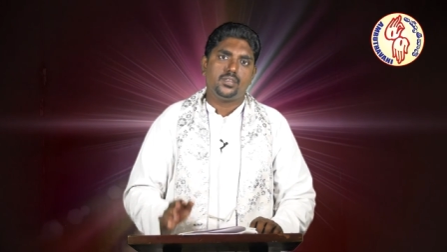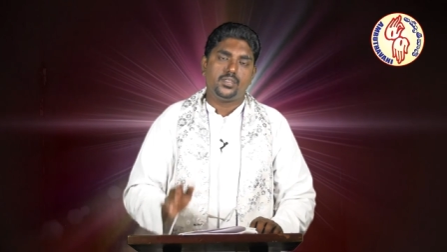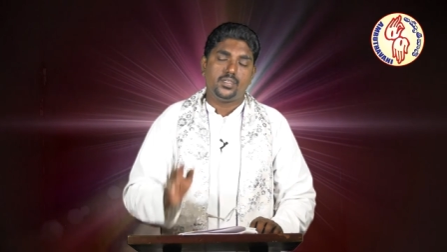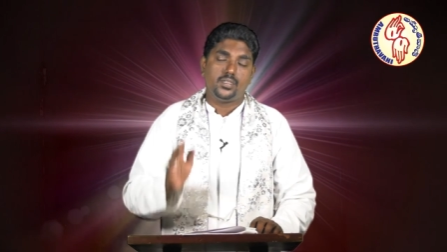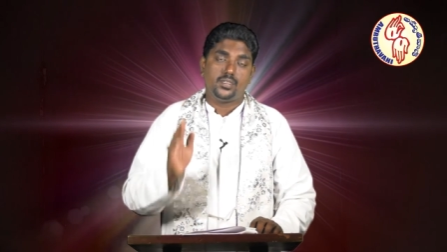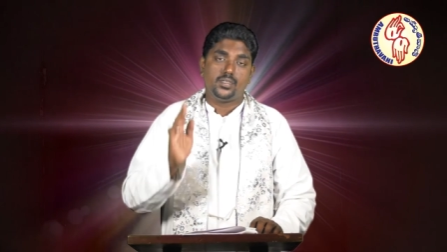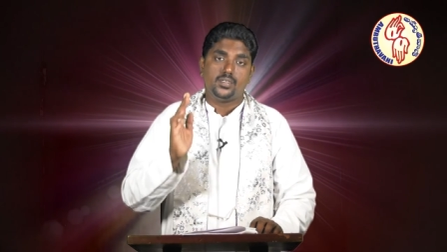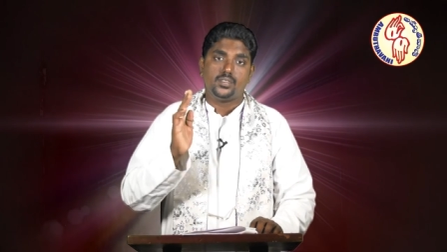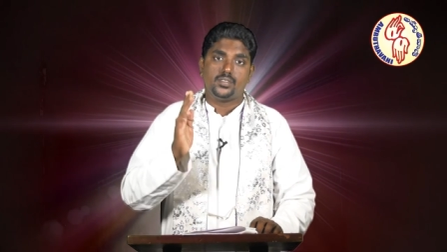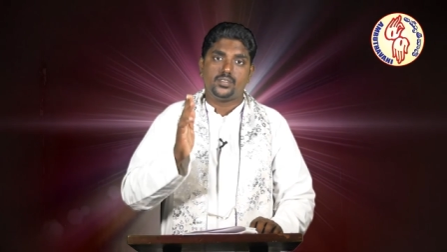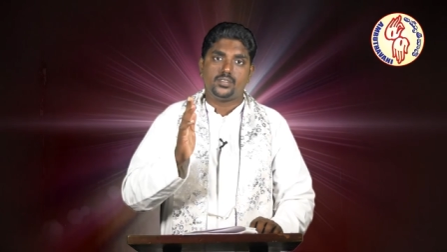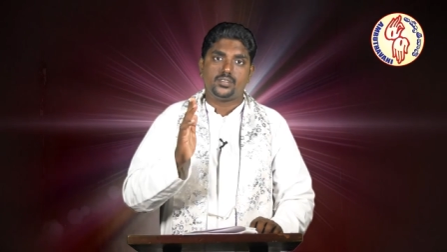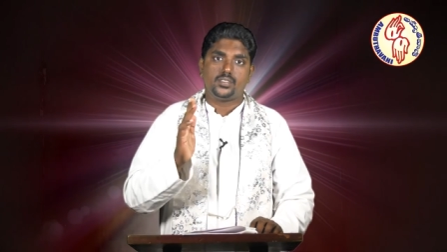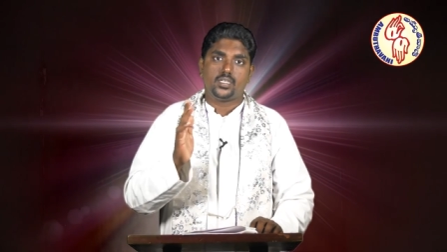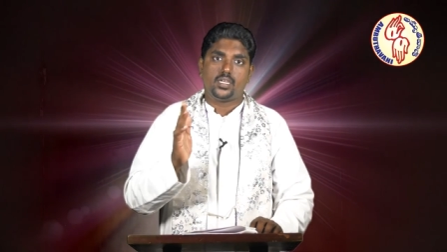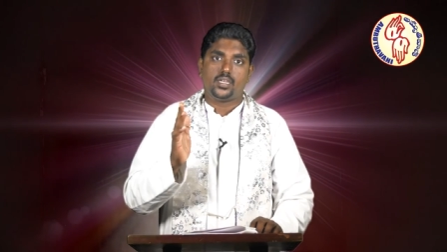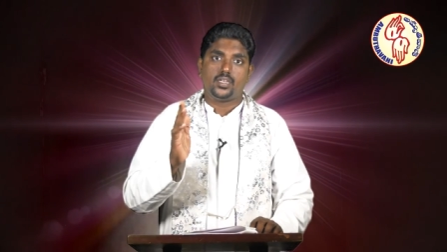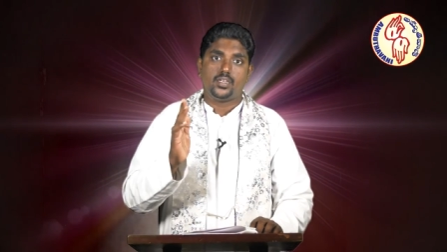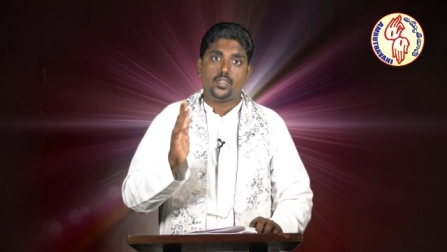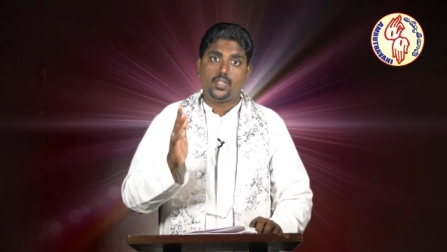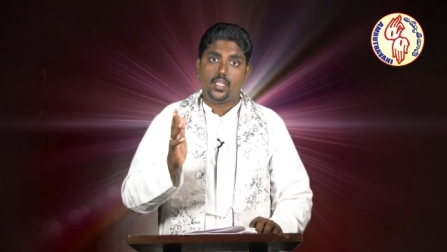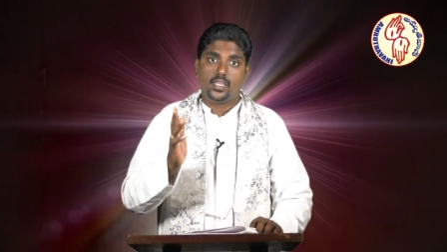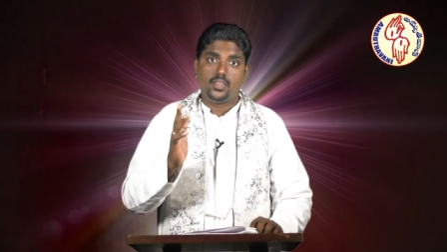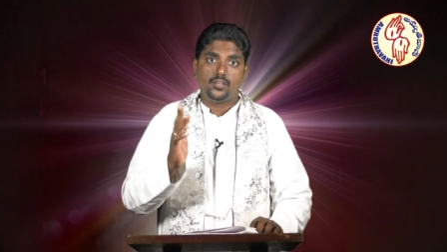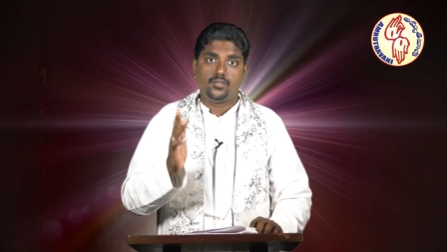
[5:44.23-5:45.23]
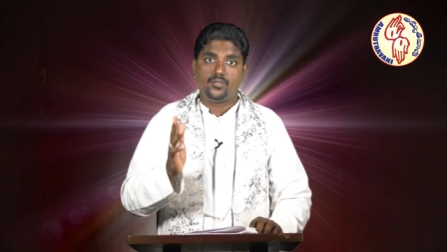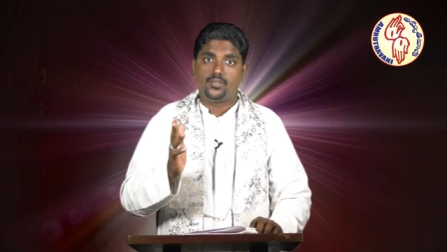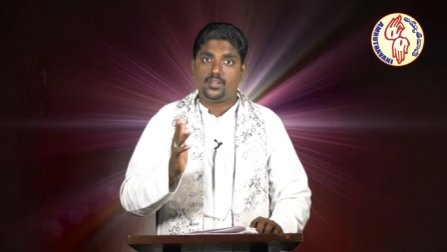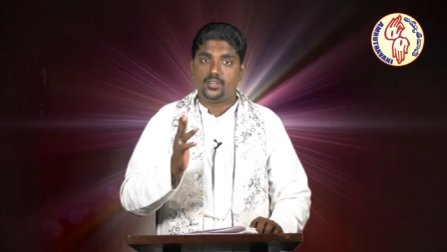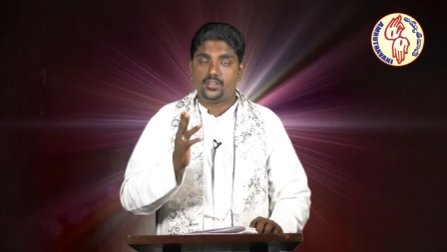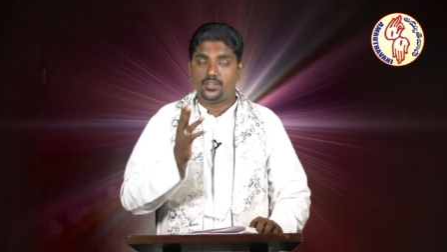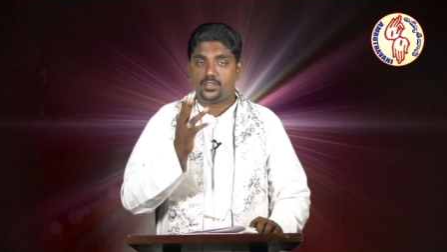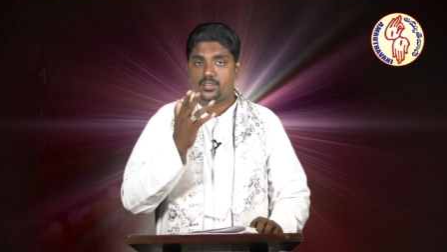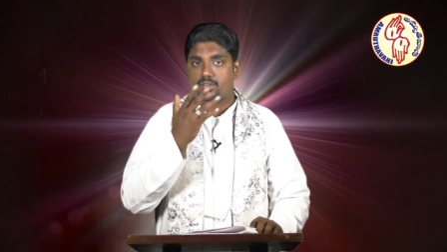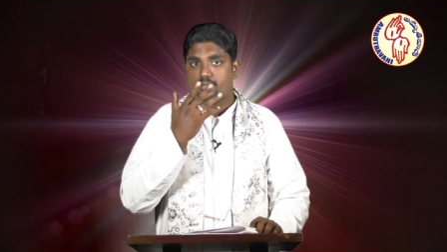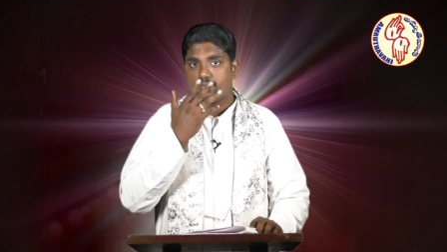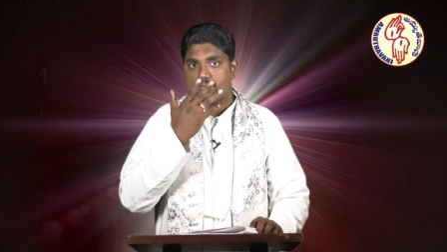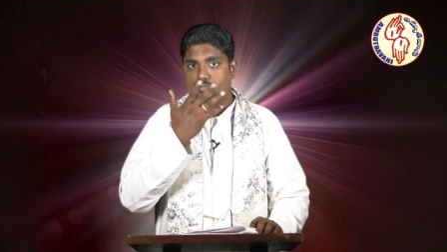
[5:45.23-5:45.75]
ears are deaf,
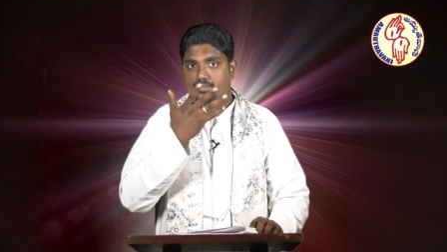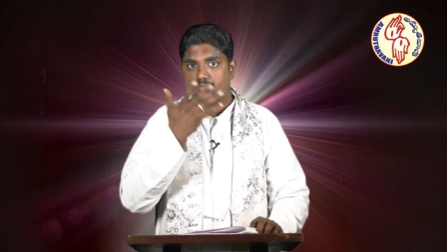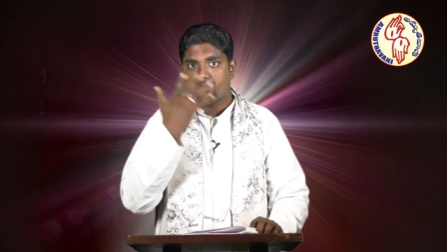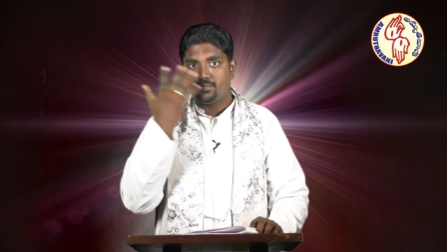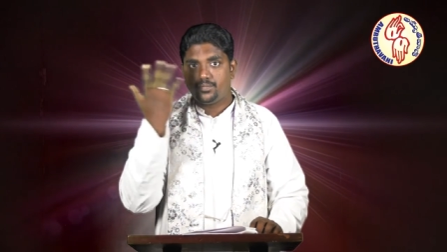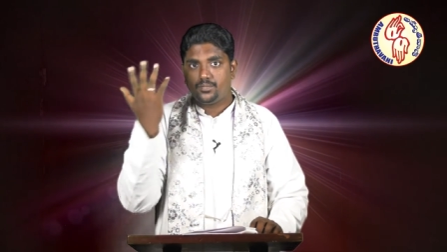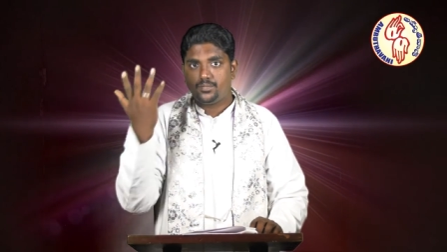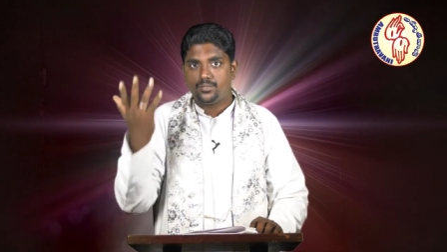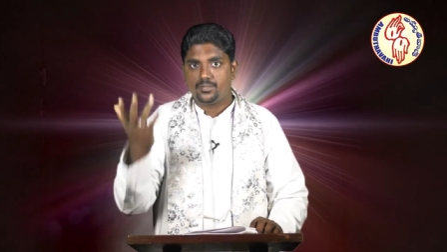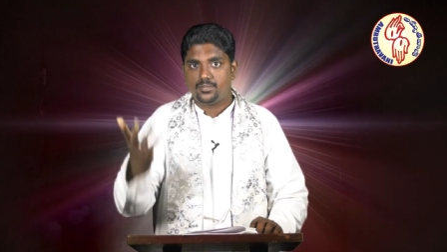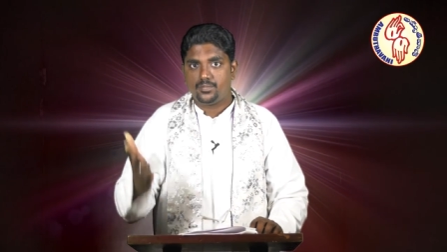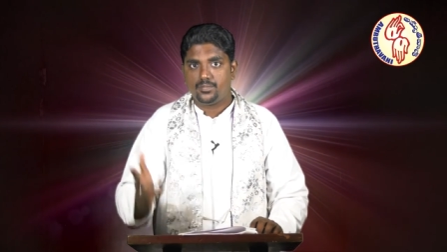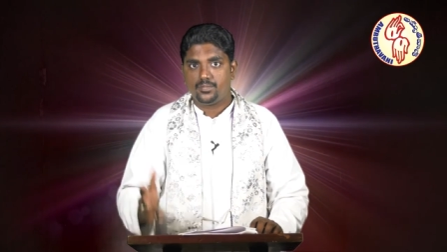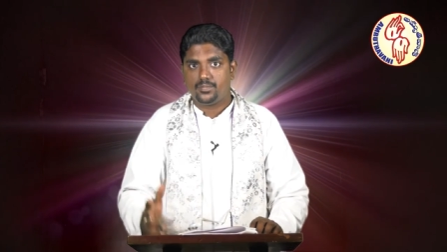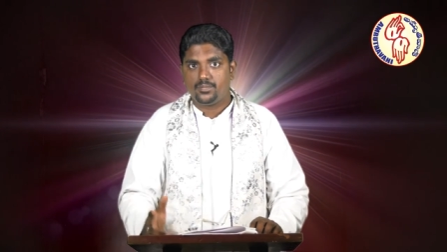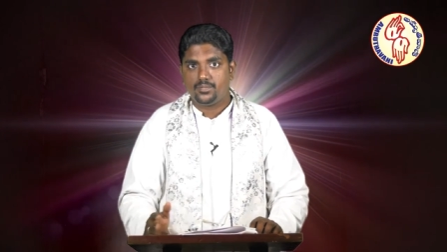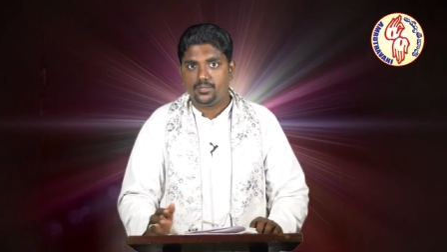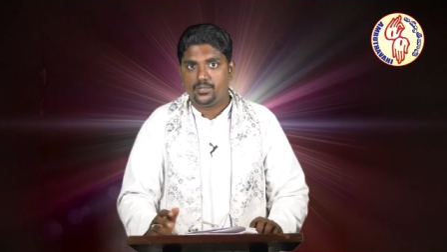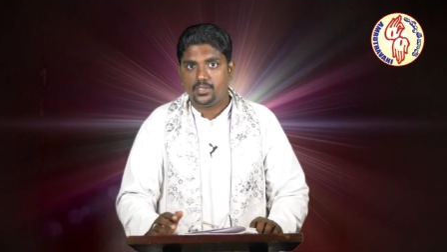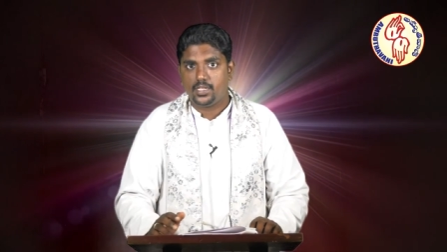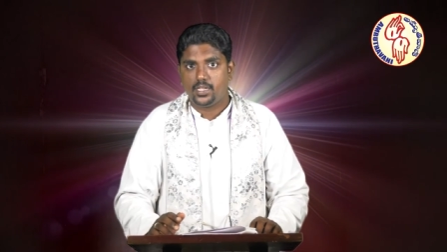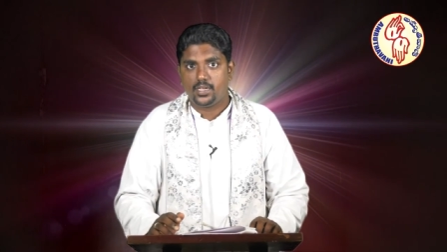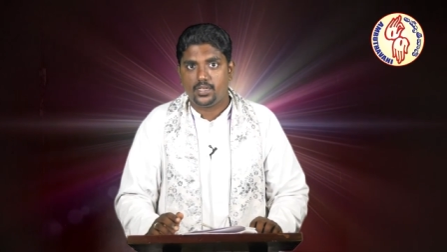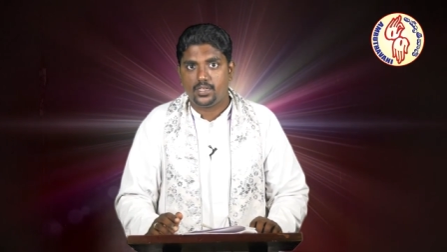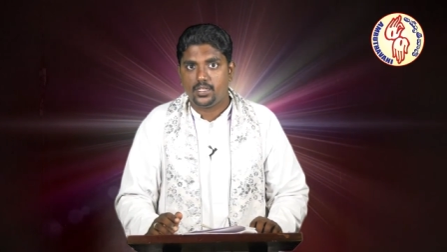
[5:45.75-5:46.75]
and they